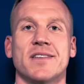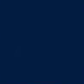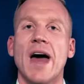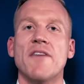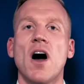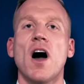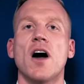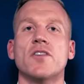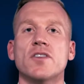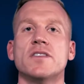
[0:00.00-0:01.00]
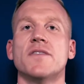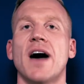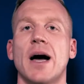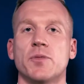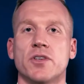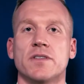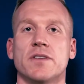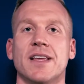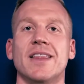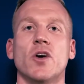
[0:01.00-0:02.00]
You have hundreds of
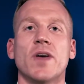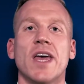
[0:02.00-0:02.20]
options in